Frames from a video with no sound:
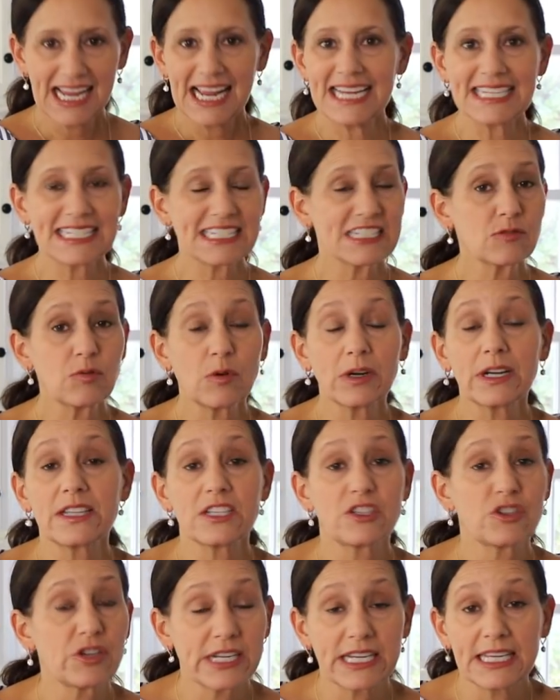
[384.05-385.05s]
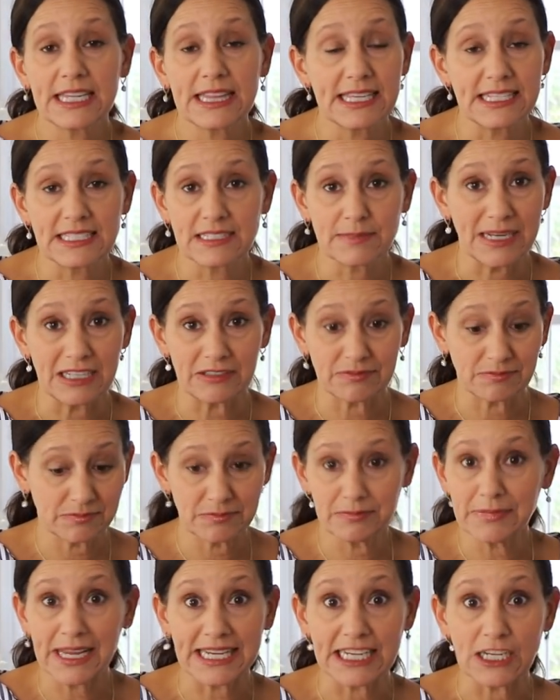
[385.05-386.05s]
It's just one of the tricky things about
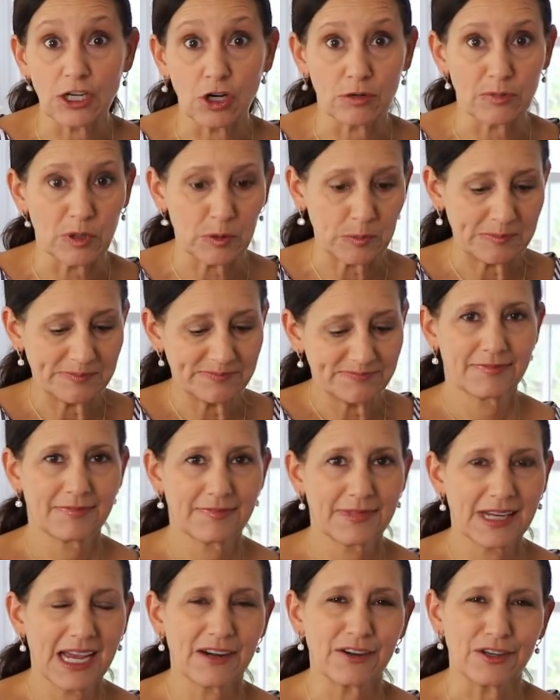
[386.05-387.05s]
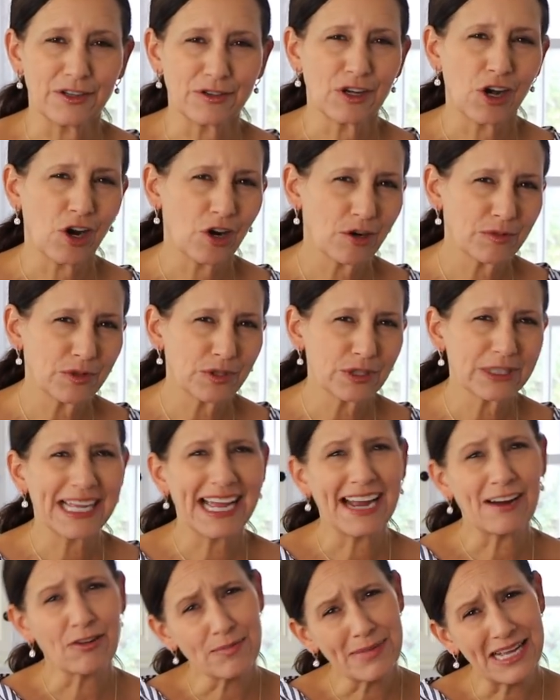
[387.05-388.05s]
making caramel. I don't know, caramel,
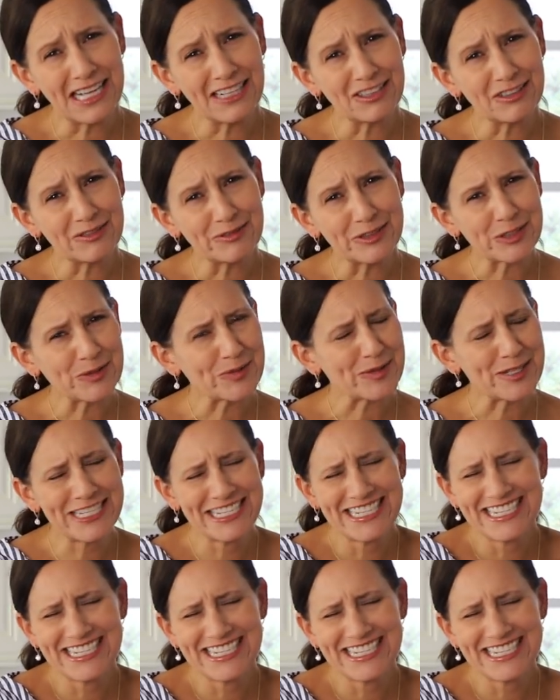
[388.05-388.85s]
caramel, which one?